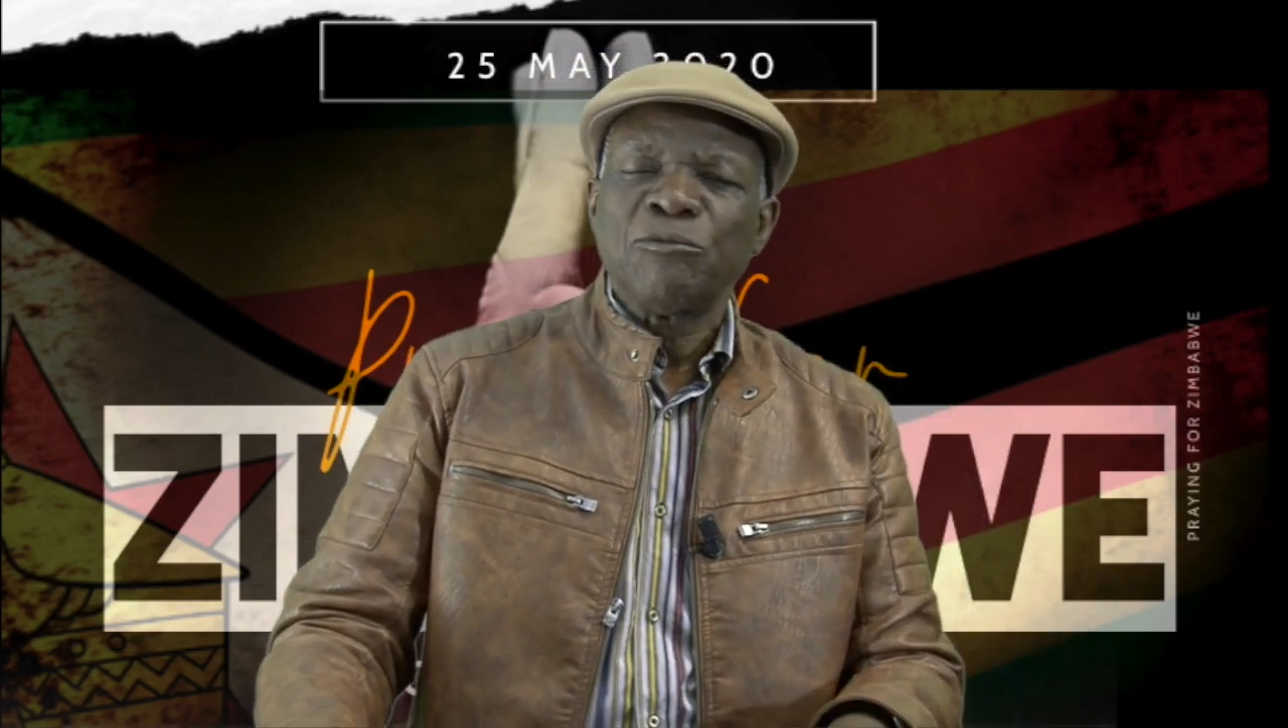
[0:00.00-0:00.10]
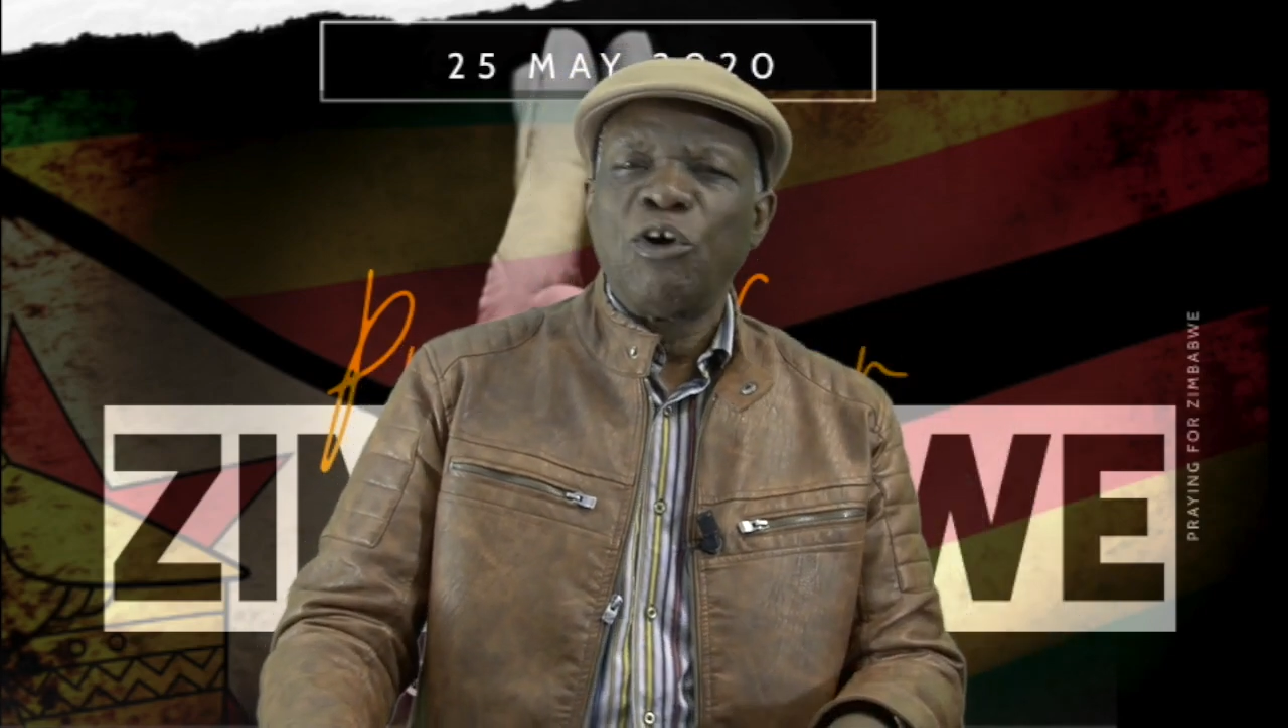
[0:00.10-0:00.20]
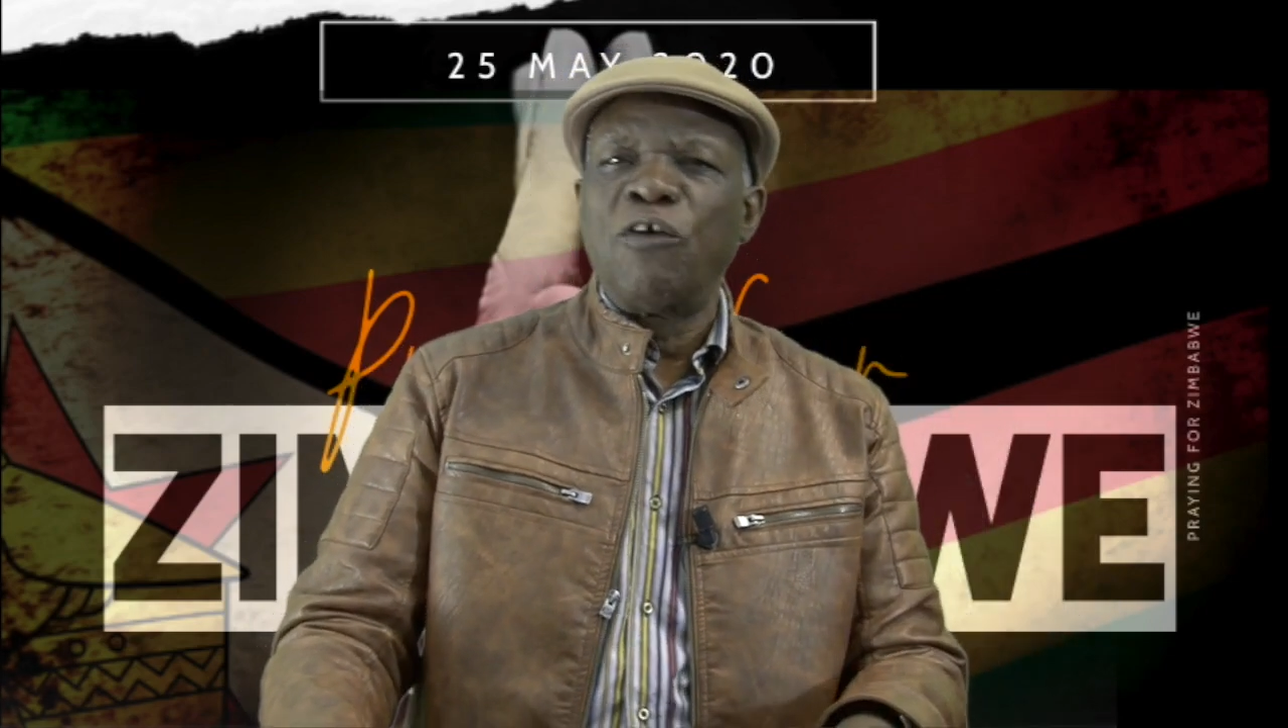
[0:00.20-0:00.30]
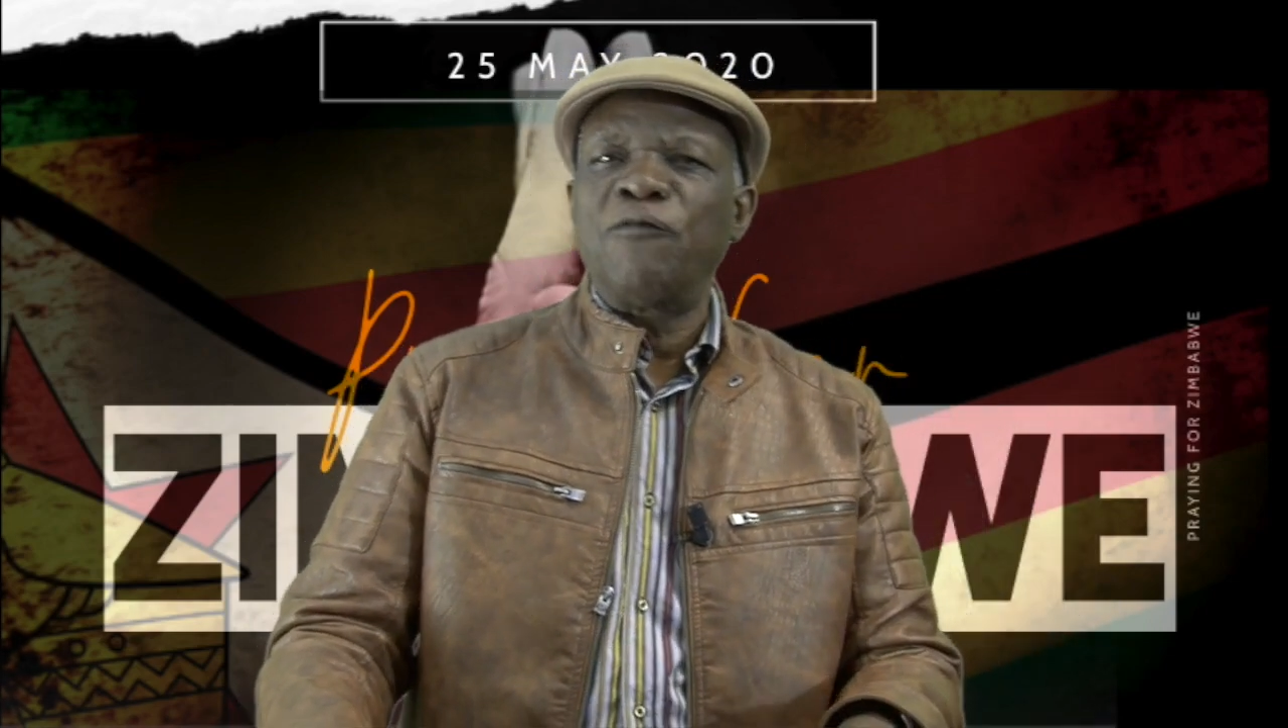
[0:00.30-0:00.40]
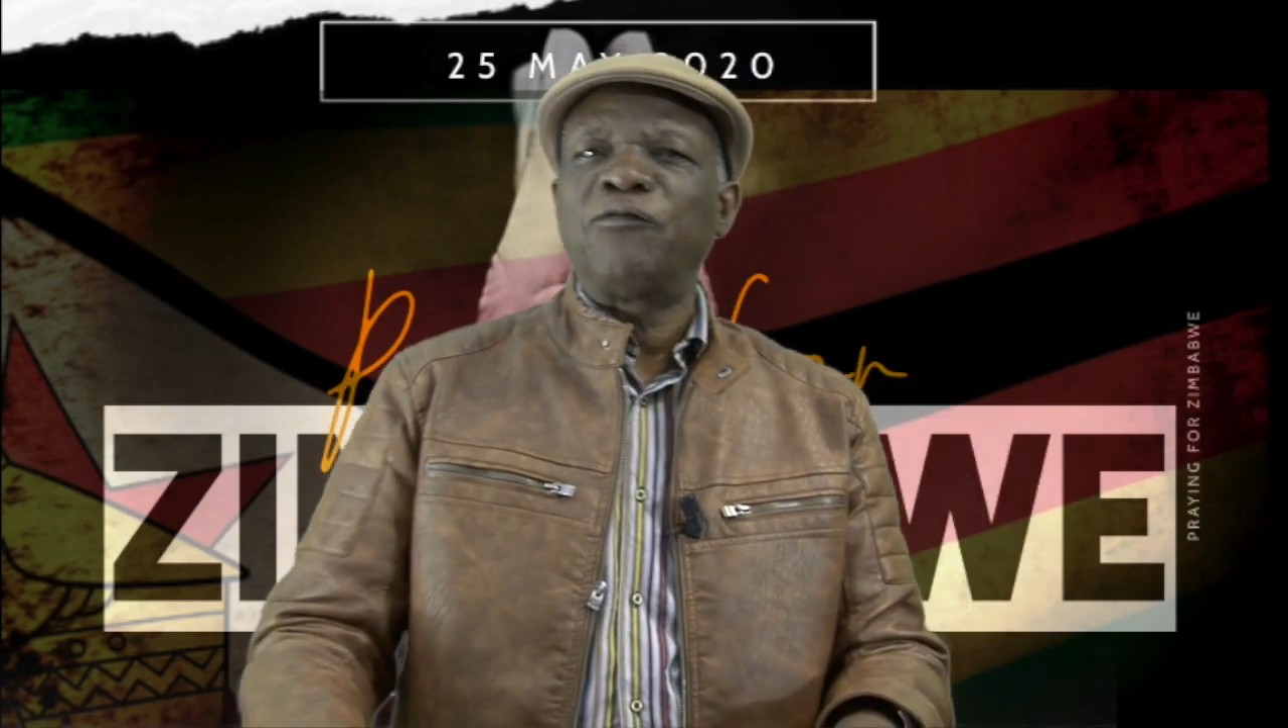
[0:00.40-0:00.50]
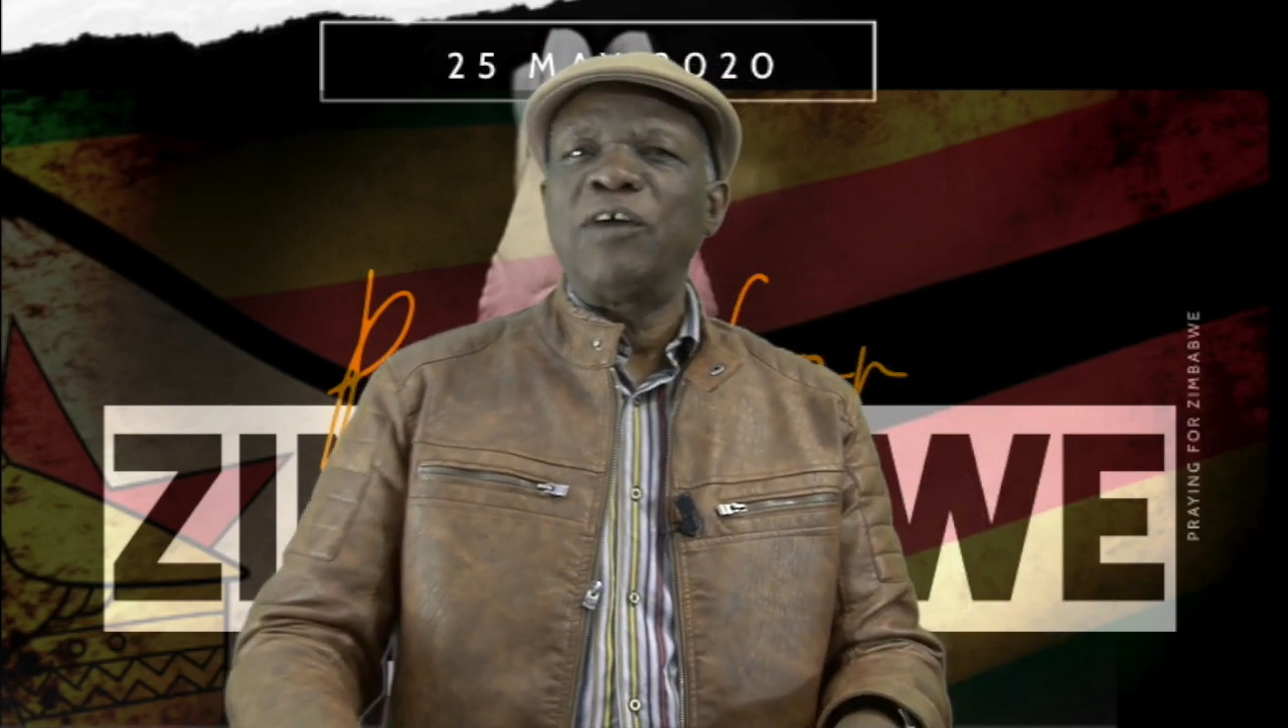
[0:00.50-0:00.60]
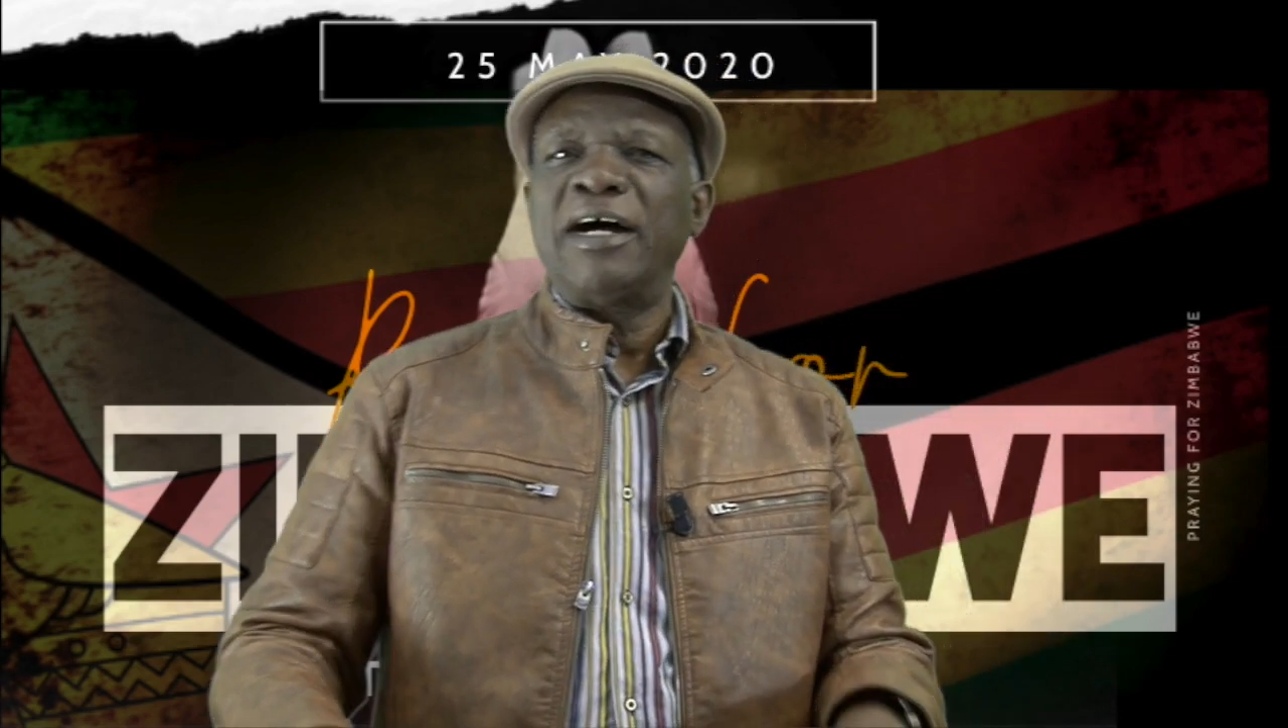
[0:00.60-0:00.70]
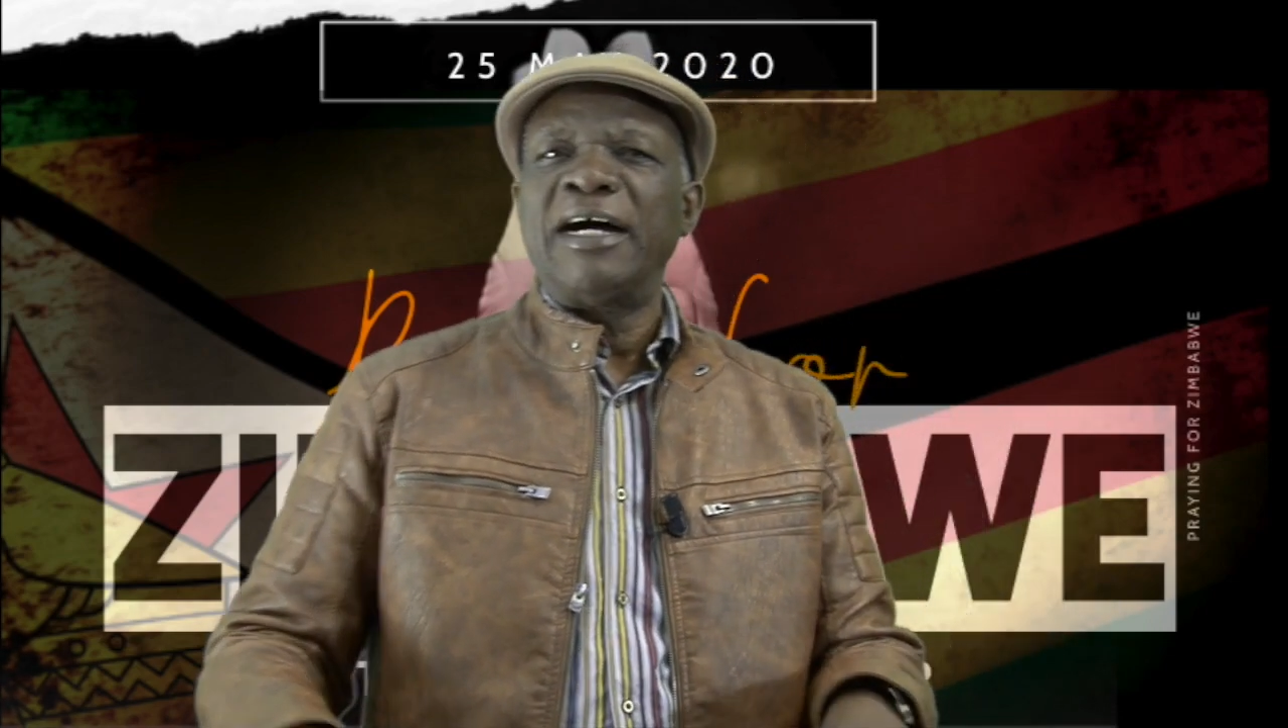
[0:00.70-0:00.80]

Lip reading: of